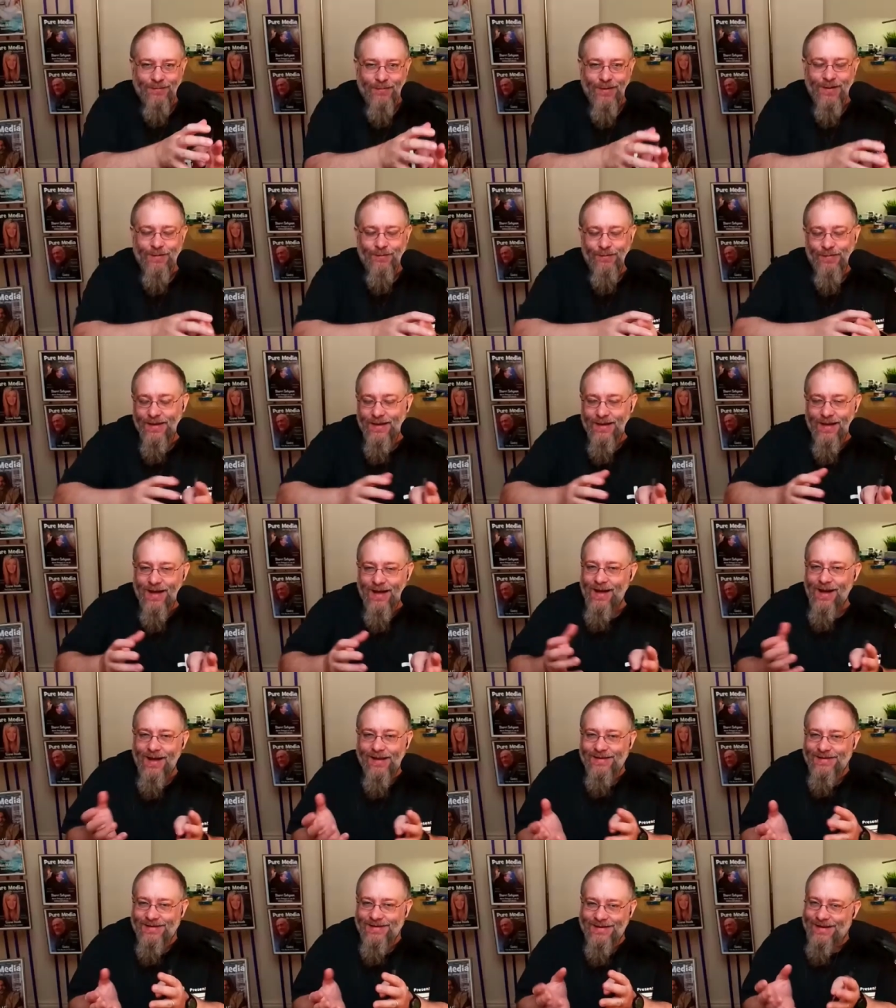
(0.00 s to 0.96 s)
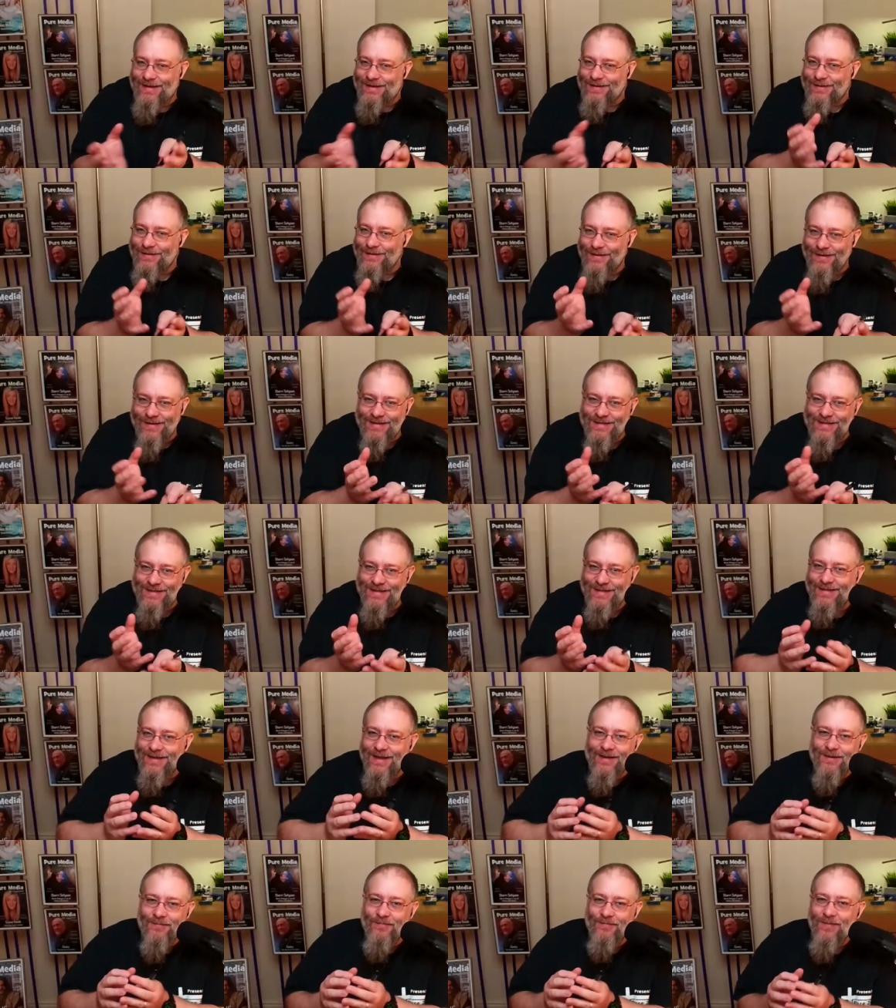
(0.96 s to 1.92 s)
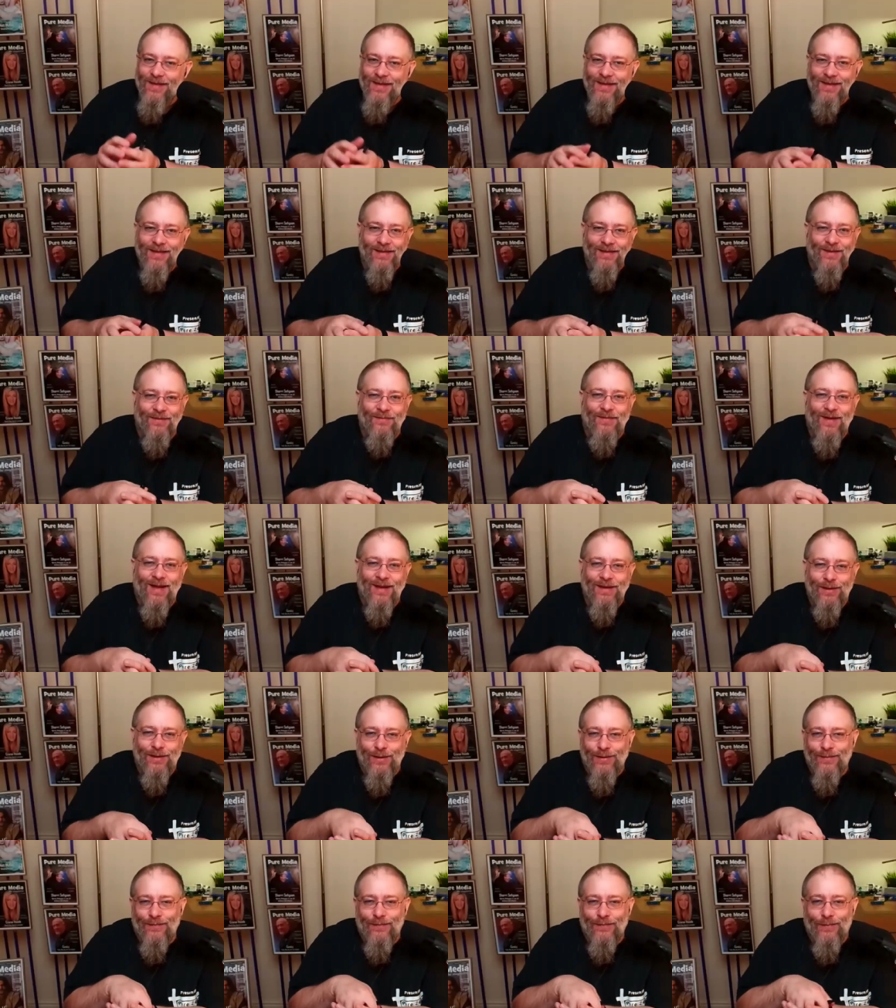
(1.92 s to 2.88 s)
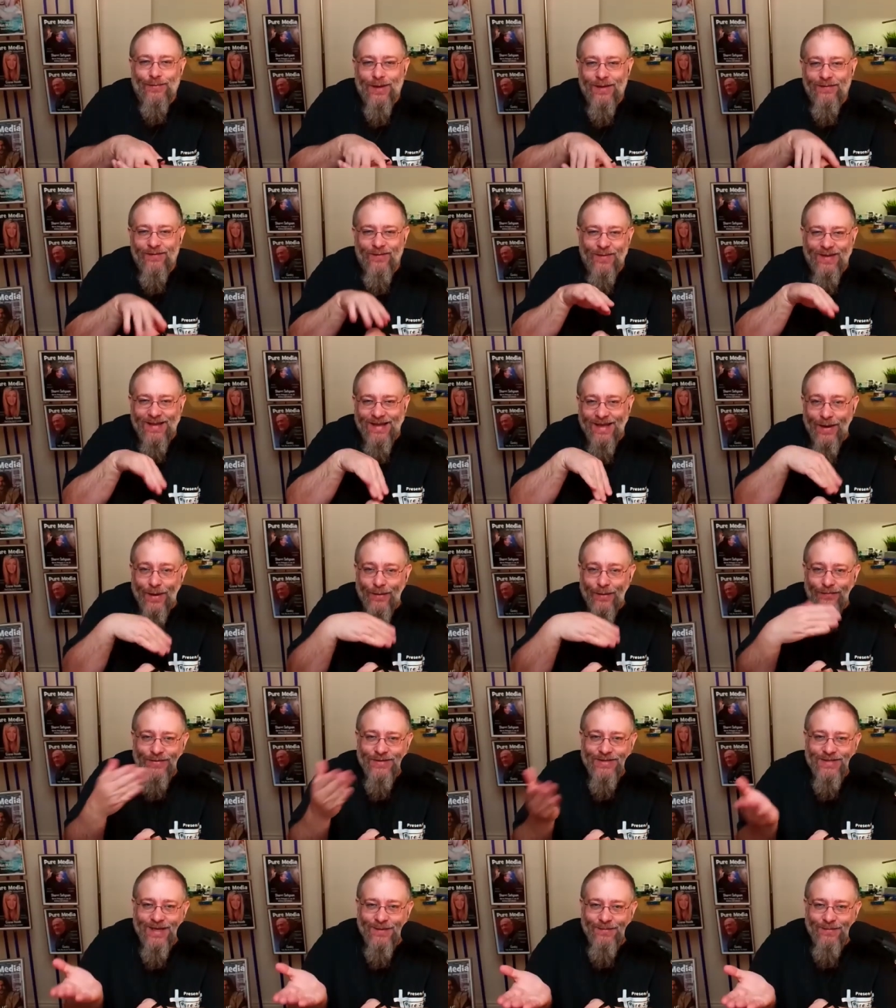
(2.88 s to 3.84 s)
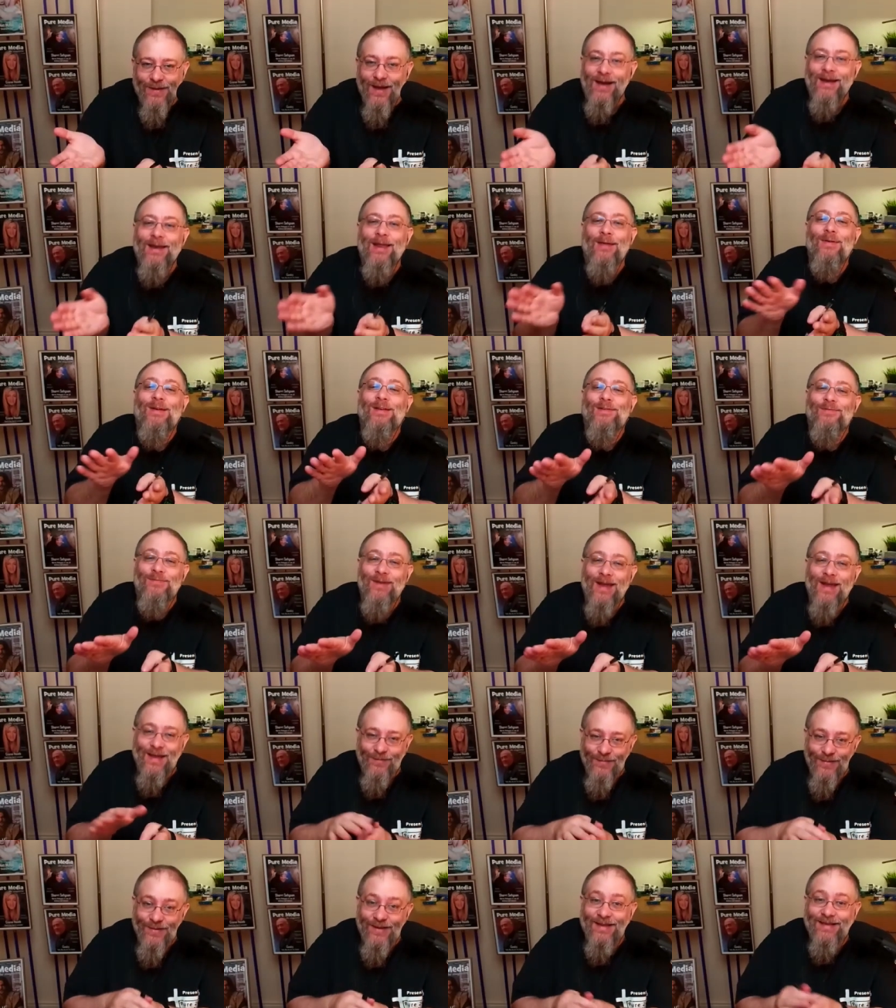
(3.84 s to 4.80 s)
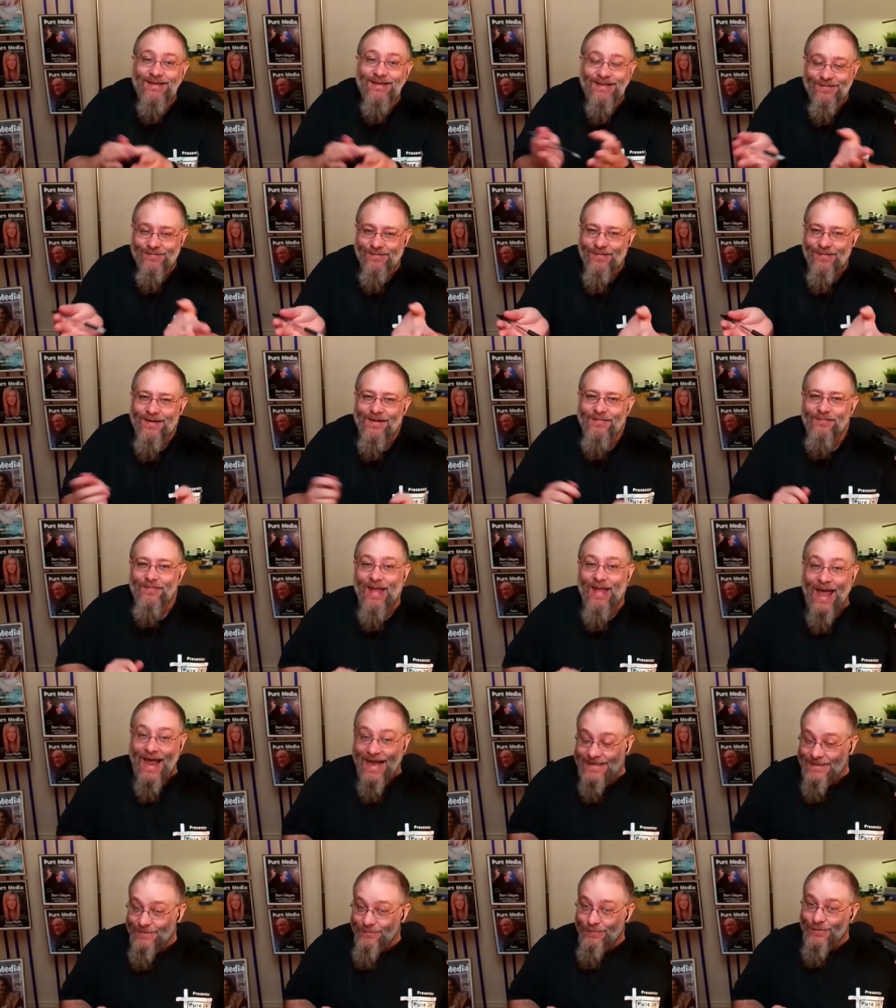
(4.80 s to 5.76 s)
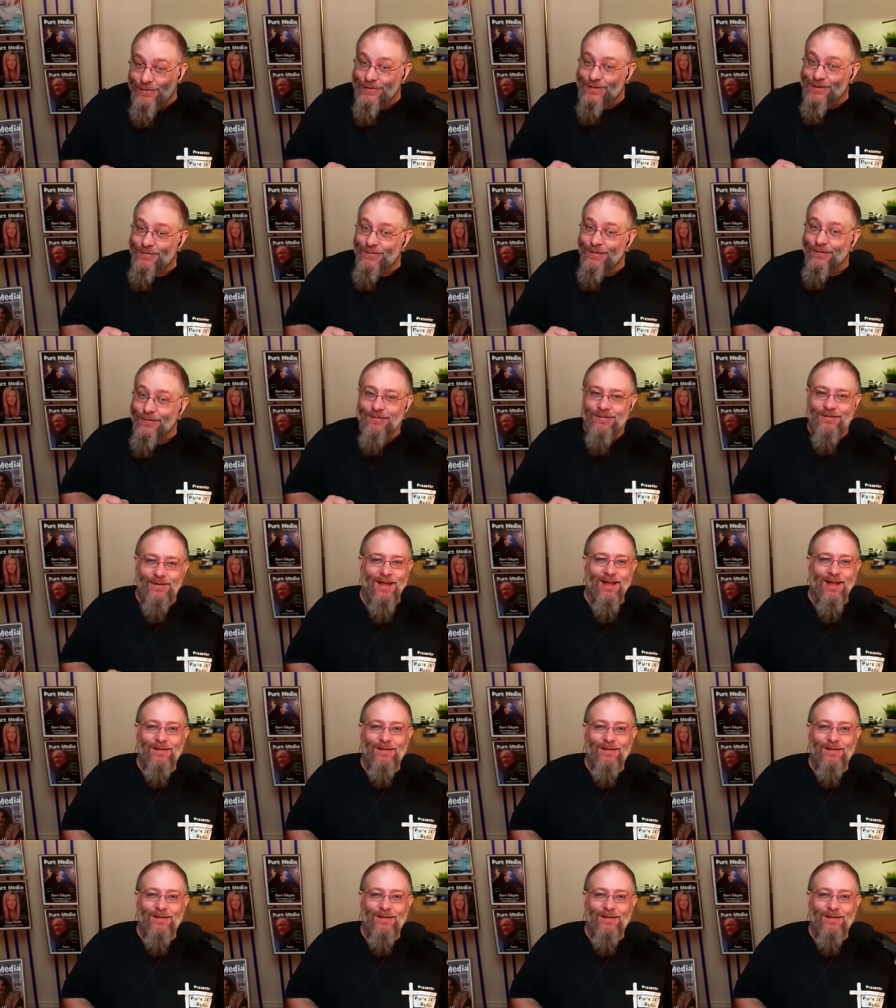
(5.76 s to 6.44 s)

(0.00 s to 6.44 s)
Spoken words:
boat, but I didn't consider the fact you could fall over when you get off the ship. I know that's rare, but is it possible?